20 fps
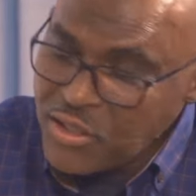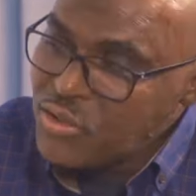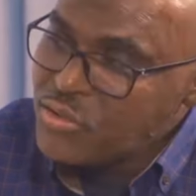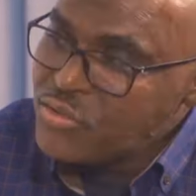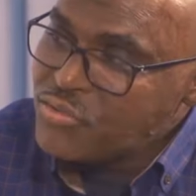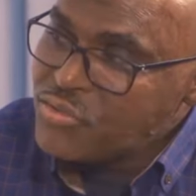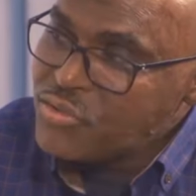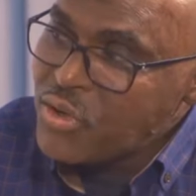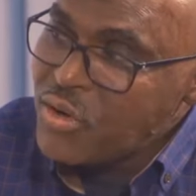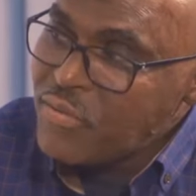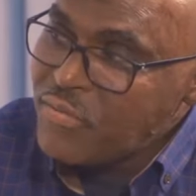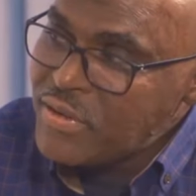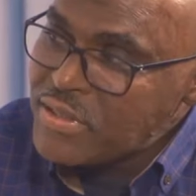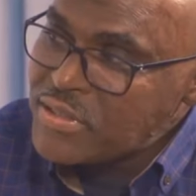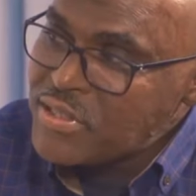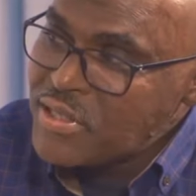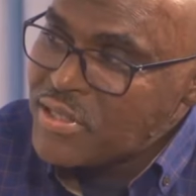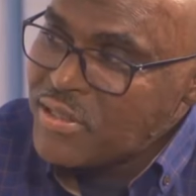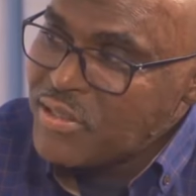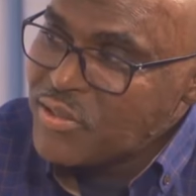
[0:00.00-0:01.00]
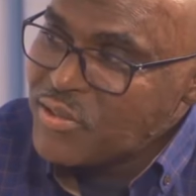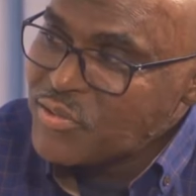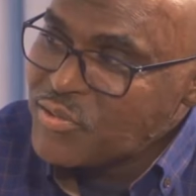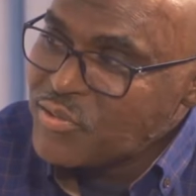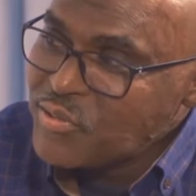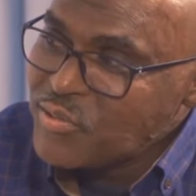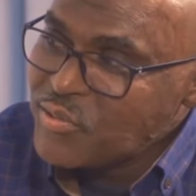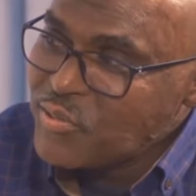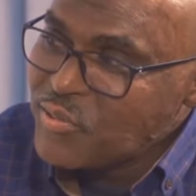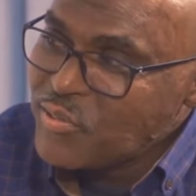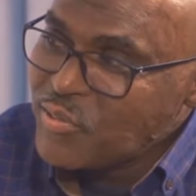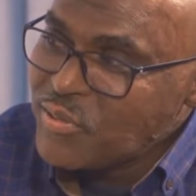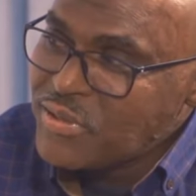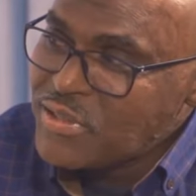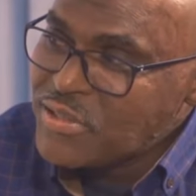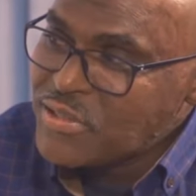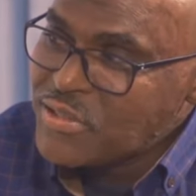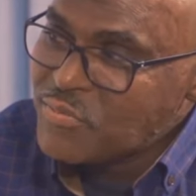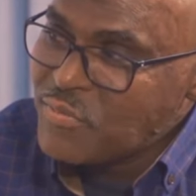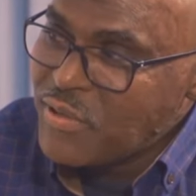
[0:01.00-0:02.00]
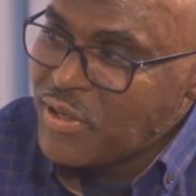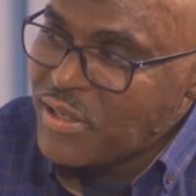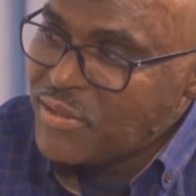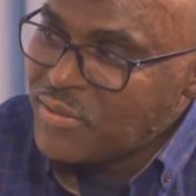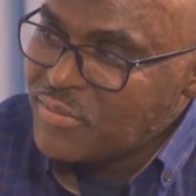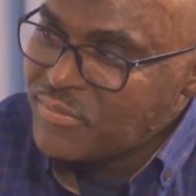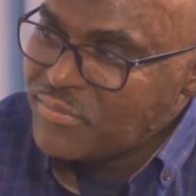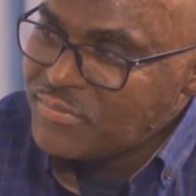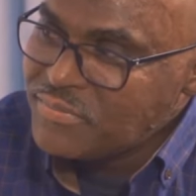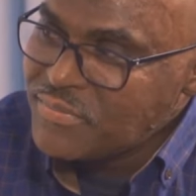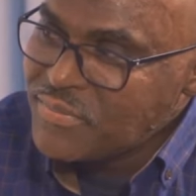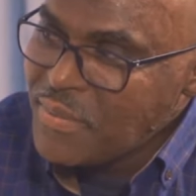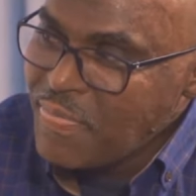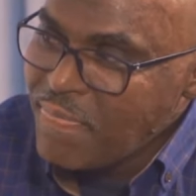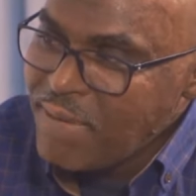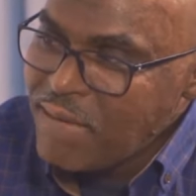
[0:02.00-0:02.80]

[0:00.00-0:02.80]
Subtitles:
Then they drove us to Kismayo